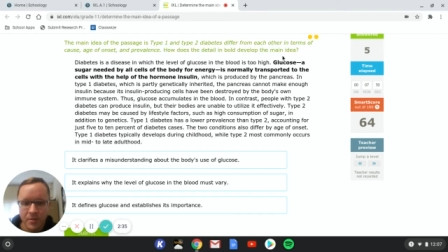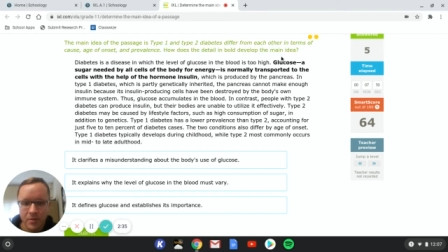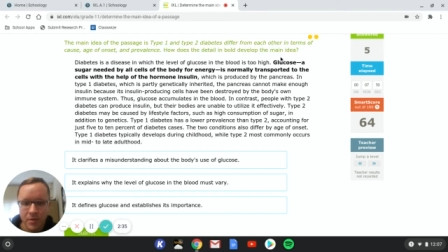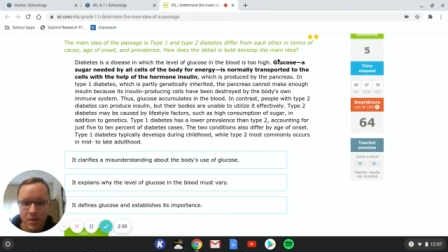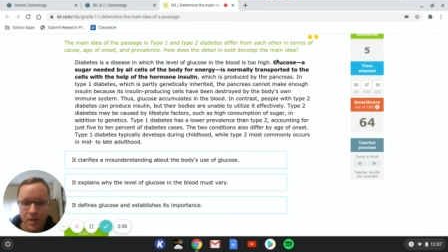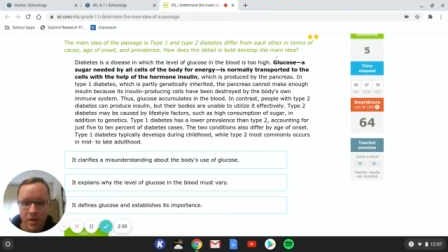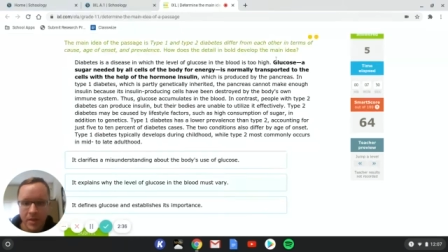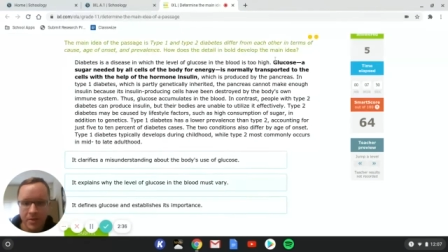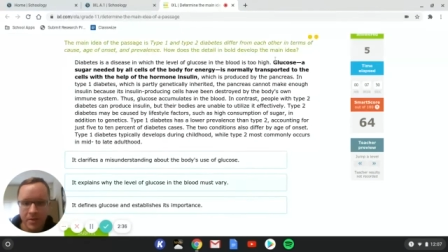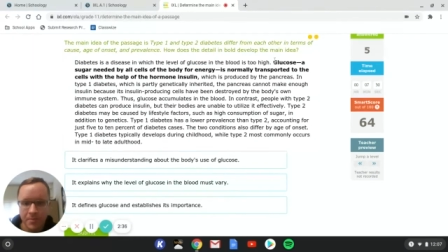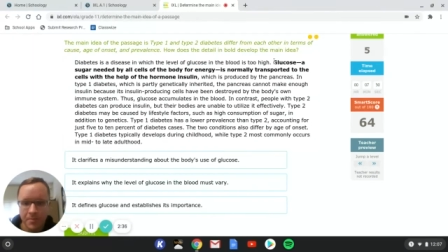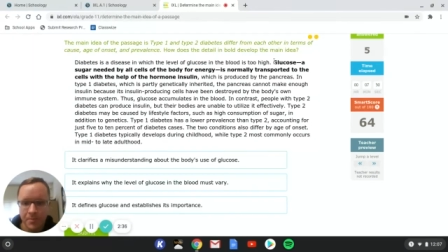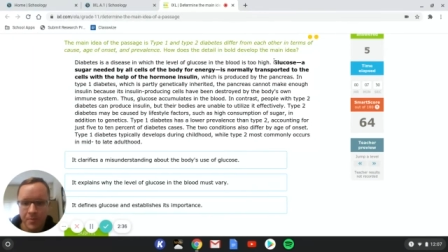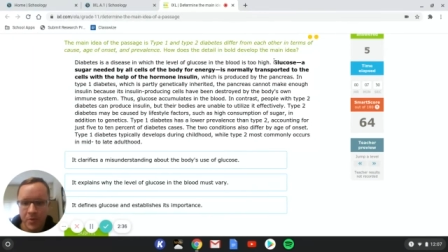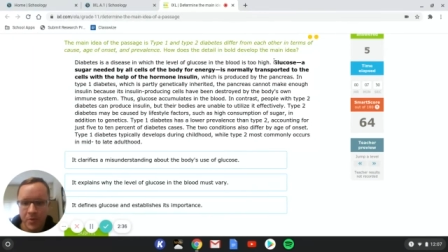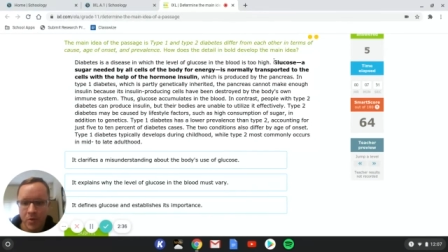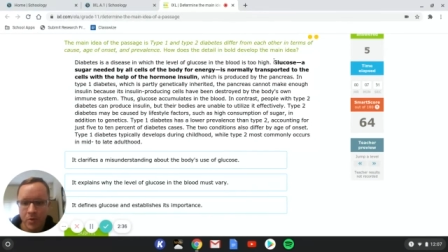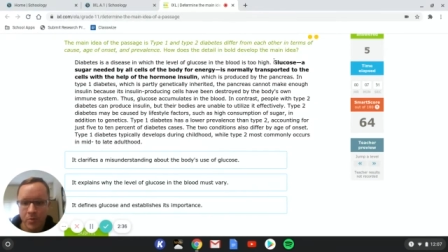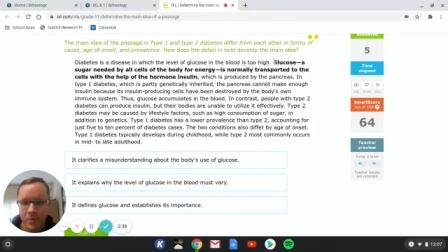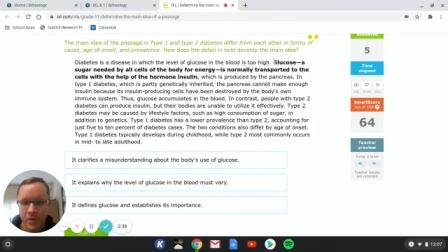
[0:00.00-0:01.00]
right?
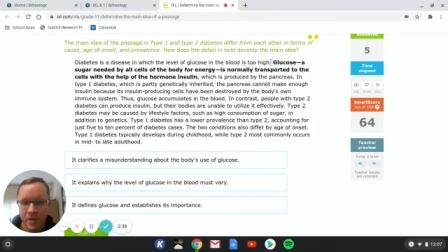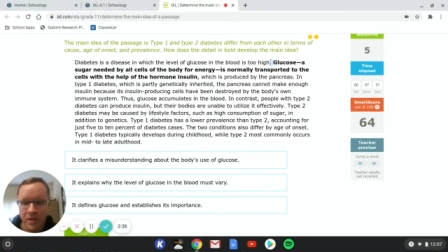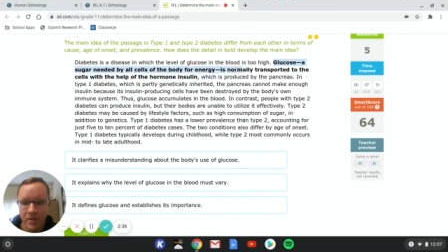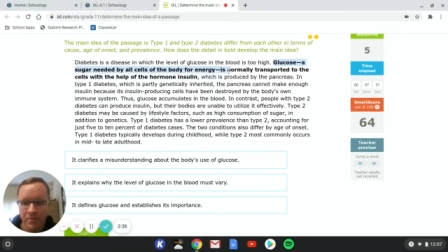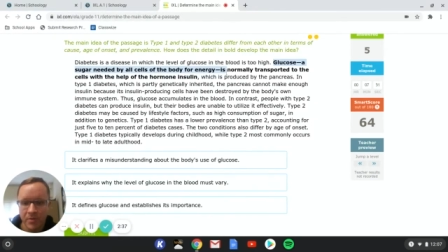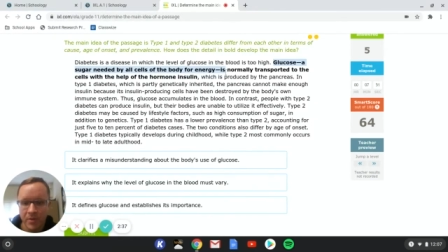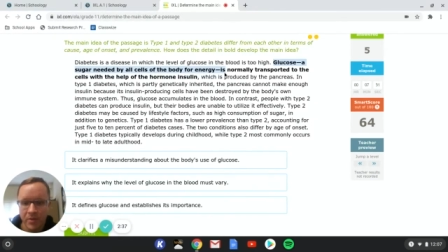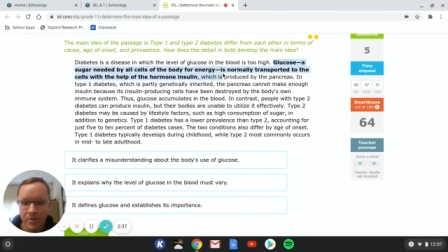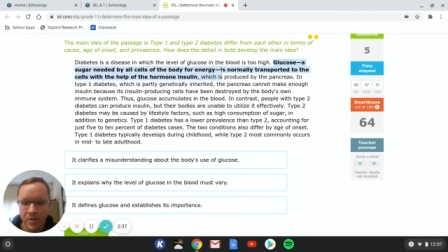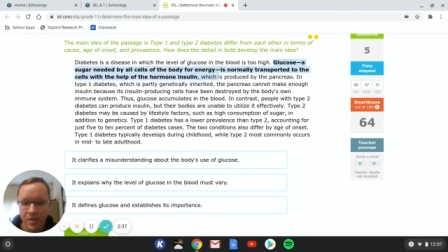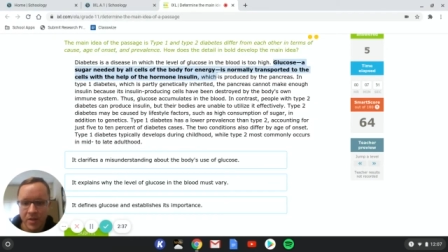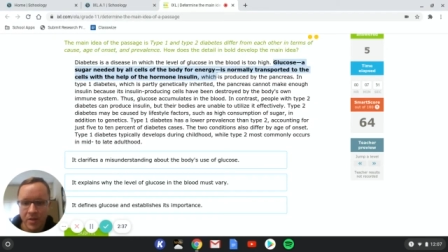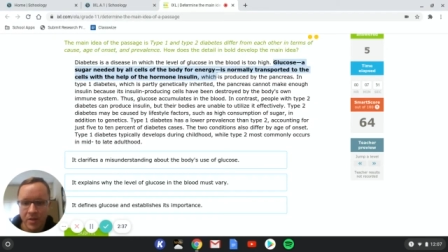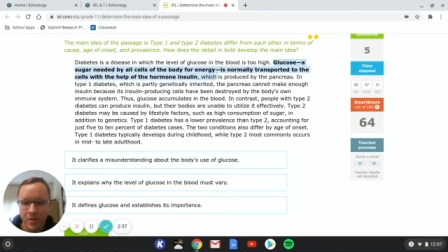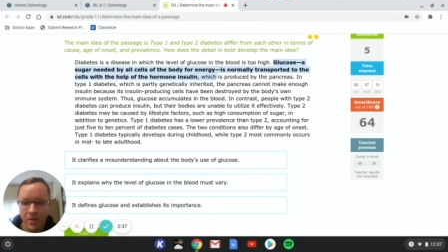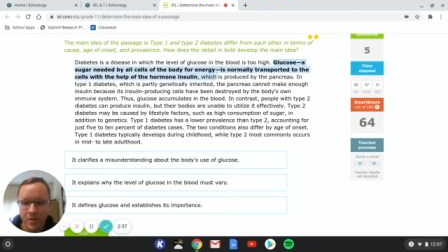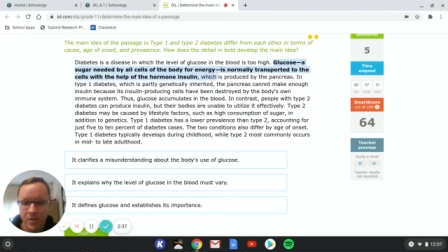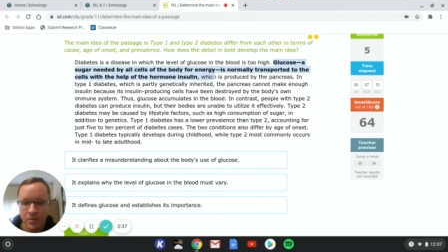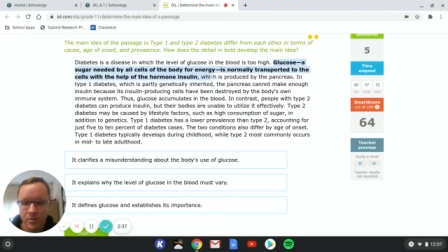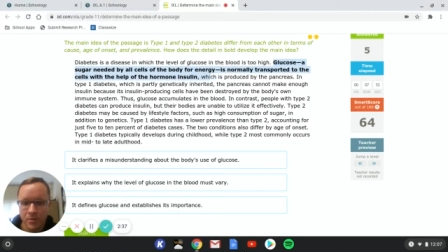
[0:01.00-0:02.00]
So we have this
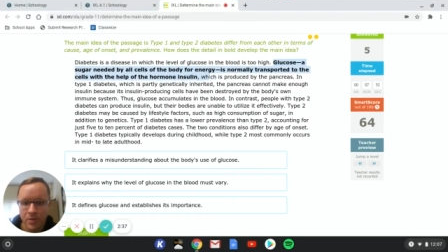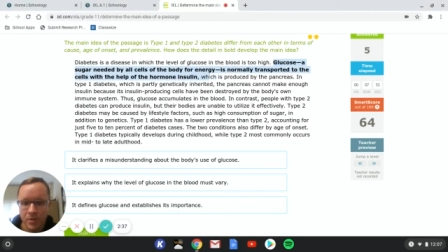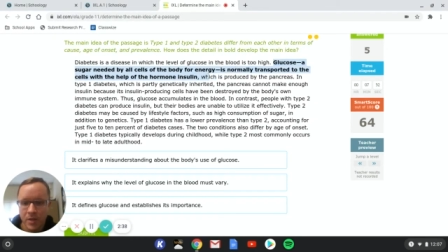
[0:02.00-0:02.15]
detail.